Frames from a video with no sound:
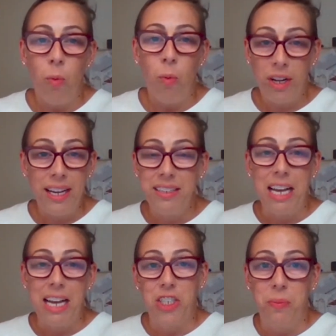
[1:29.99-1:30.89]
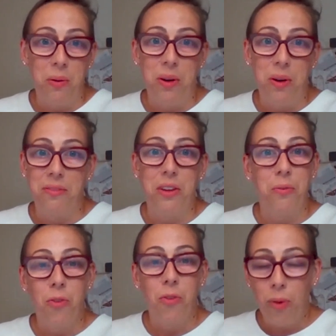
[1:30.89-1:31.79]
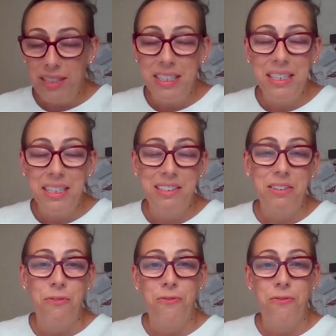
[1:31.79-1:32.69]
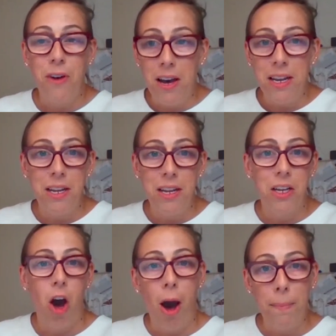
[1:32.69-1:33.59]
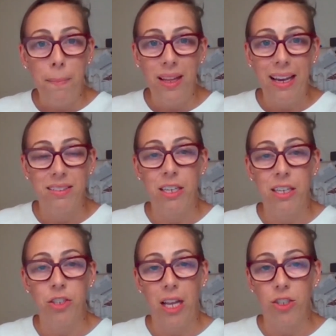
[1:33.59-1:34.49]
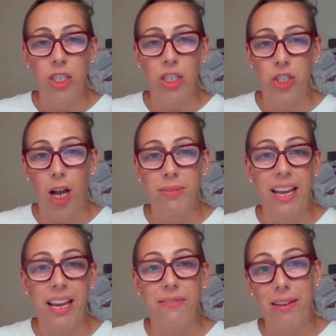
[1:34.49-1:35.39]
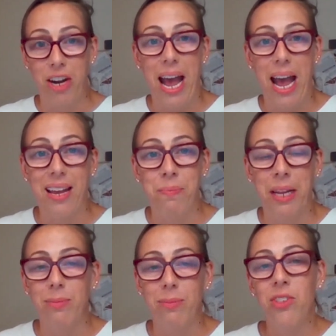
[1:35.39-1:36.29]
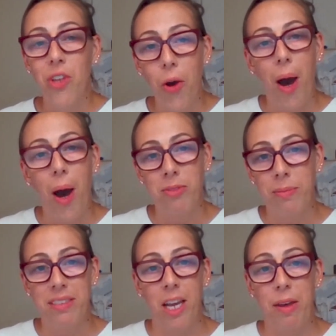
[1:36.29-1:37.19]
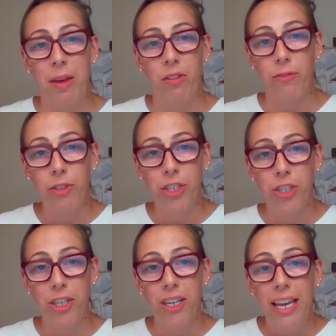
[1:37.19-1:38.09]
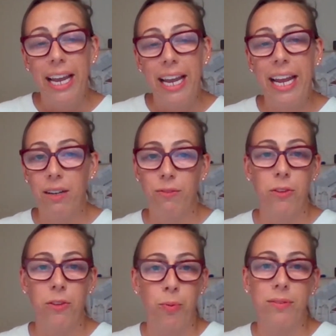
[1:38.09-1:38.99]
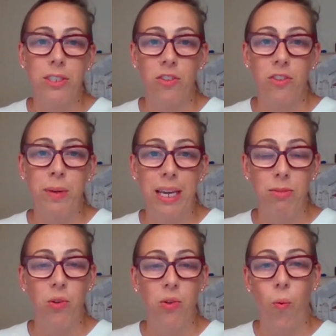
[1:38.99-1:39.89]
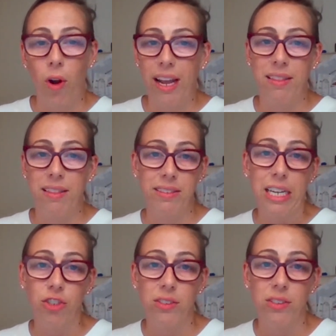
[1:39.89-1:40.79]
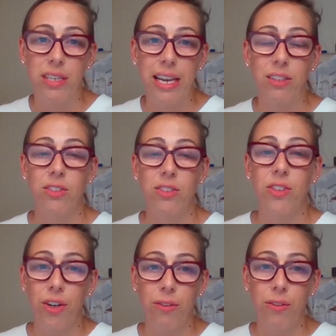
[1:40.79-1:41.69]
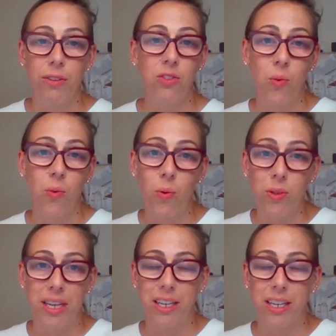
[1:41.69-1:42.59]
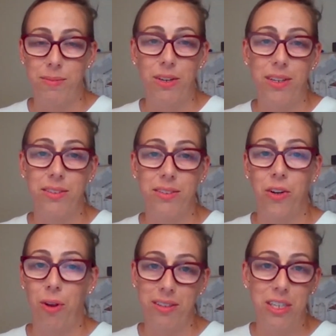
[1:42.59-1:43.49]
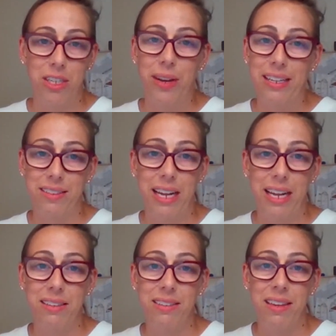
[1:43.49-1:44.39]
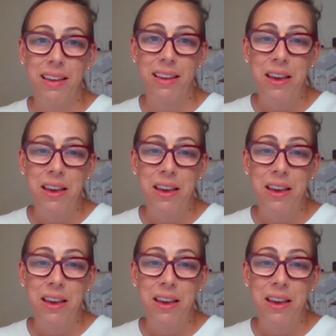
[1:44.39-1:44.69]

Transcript: Working a DASH has been one of the craziest, fun, complex, and challenging jobs I have ever had, but I am so optimistic about the future and for the privilege of being able to work at this agency and serve schools and communities across the United States.